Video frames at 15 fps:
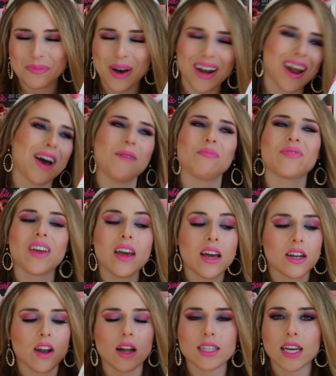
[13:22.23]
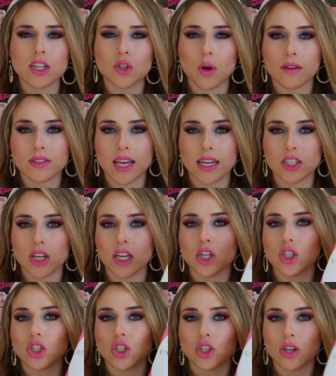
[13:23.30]
But not to get too off
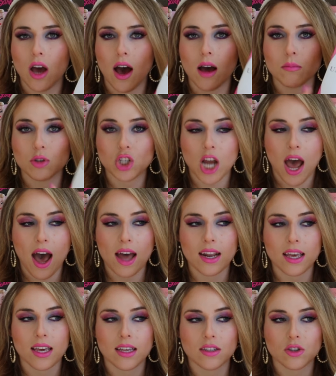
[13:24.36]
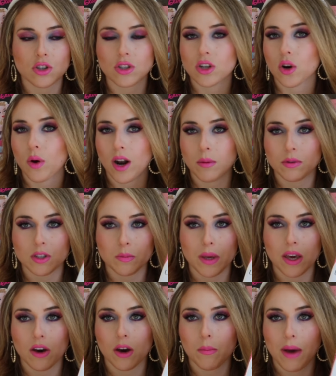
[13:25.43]
tangent, Chad is just an incredible
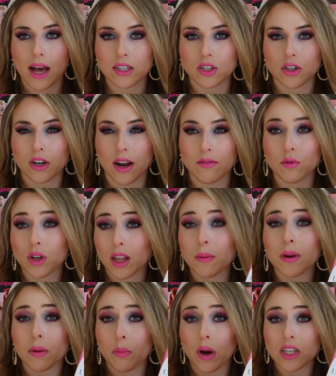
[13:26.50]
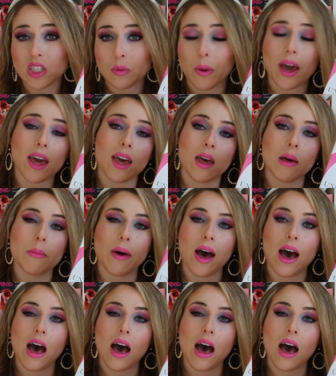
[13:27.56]
speaker and pastor, and I've really been impressed by him